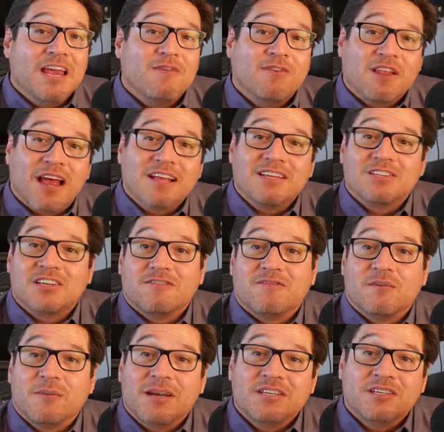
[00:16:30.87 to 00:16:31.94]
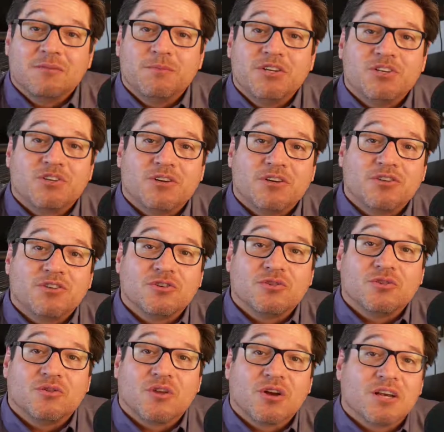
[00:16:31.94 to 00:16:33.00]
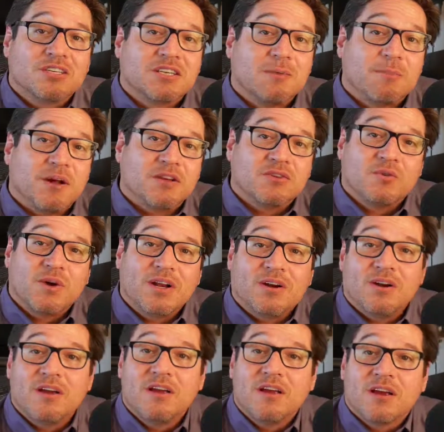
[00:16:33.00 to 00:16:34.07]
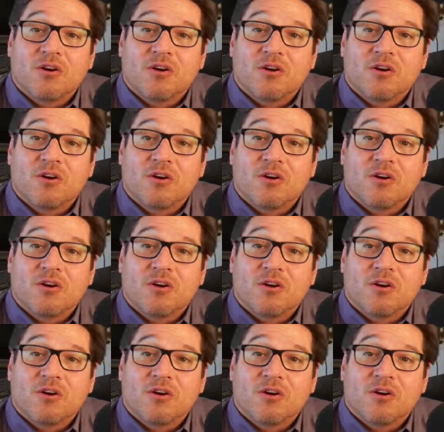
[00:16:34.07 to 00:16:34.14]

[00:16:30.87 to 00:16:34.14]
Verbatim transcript: If you like this information, be sure to look us up on Twitter,